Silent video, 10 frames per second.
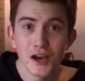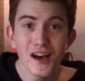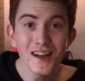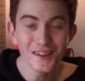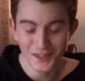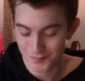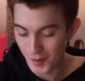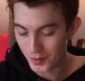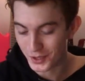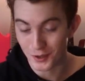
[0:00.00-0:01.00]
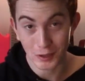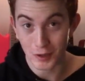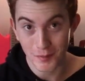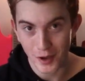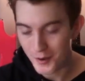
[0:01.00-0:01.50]
That's my opinion on
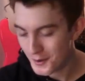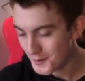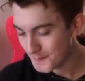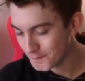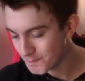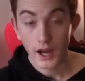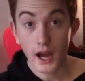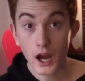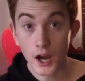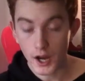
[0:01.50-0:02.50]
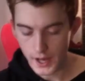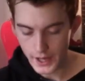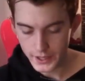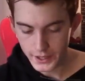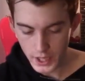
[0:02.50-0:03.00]
Kramer.
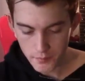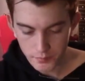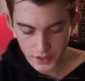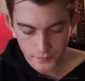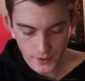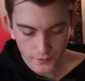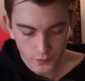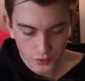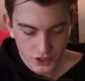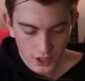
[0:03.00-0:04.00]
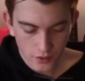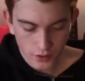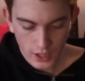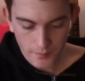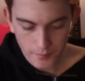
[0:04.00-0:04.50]
Hey Cam, been a fan of your
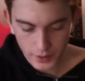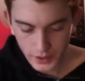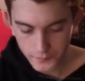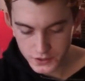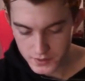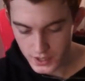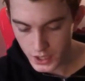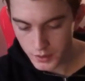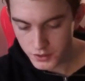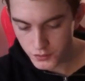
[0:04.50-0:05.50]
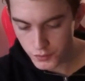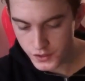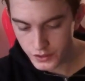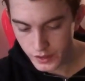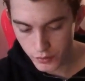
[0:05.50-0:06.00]
channel and playing for some time. Just
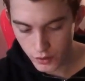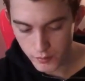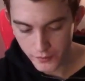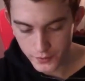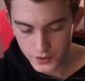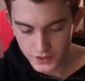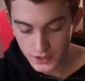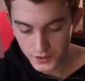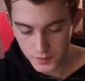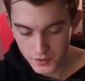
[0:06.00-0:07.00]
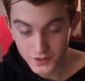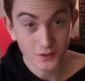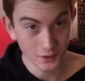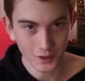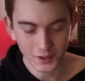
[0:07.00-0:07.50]
recently bought my first San Dimas.
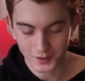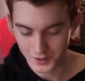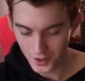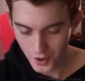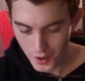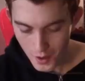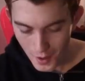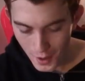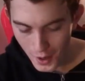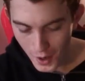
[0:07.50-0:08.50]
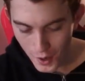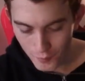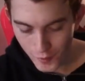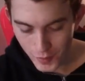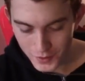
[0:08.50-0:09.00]
Good on you, son.
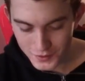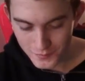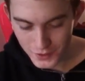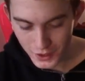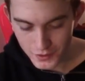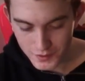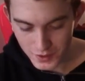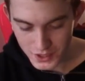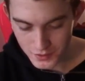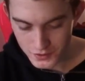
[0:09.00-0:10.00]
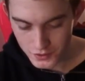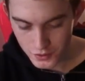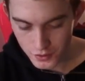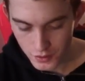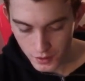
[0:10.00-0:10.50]
We'll post some videos to my channel
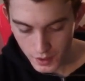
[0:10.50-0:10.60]
soon.